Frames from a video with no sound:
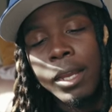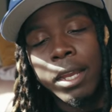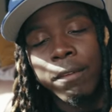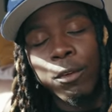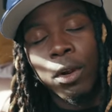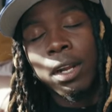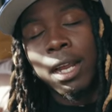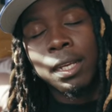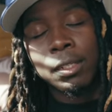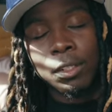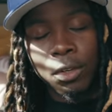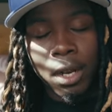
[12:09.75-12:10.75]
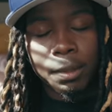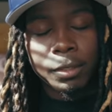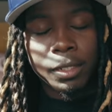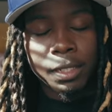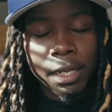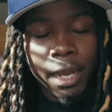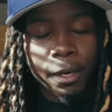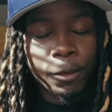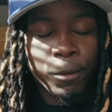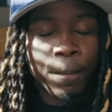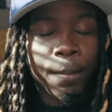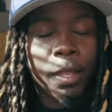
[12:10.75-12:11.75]
If you are not subscribed to the
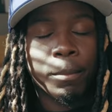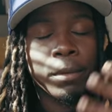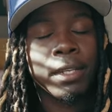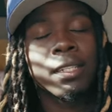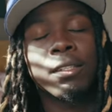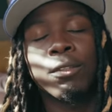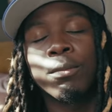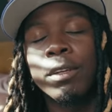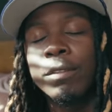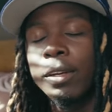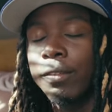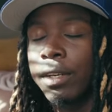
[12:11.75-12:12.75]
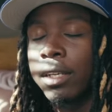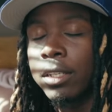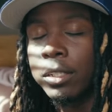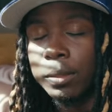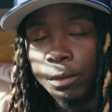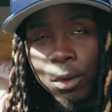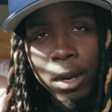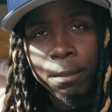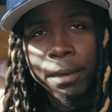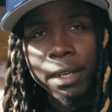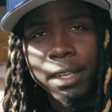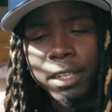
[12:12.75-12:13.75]
channel, please do me a favor and hit the subscribe button.